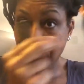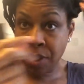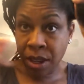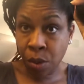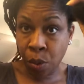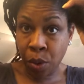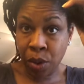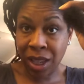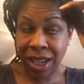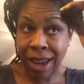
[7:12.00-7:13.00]
of this will
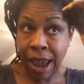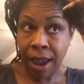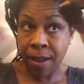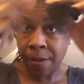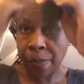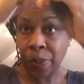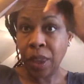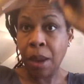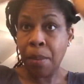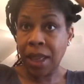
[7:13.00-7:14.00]
stay.
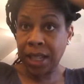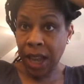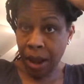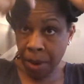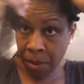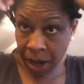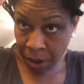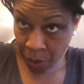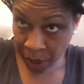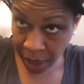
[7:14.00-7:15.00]
By the time I'm
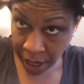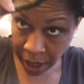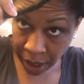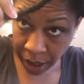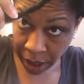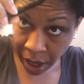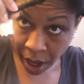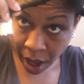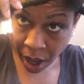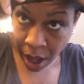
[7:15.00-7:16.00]
done with this,
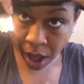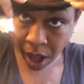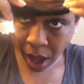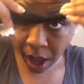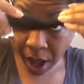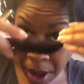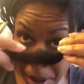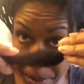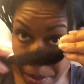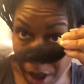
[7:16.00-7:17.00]

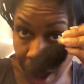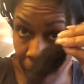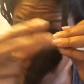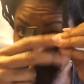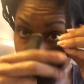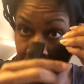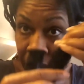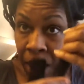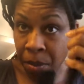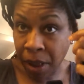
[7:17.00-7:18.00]
I'll be able to
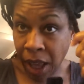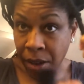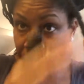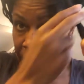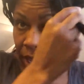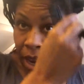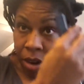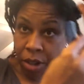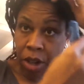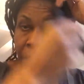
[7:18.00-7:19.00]
keep a lot of this hair.
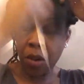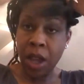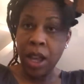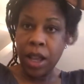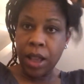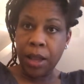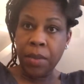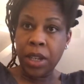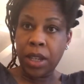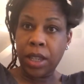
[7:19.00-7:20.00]
So let
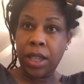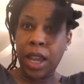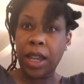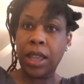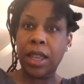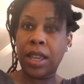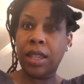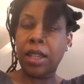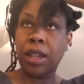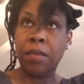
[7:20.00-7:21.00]
me just take
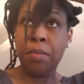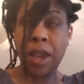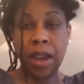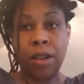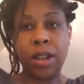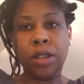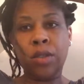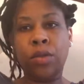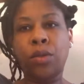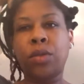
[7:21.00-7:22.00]
this and compare it
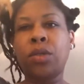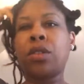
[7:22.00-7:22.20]
to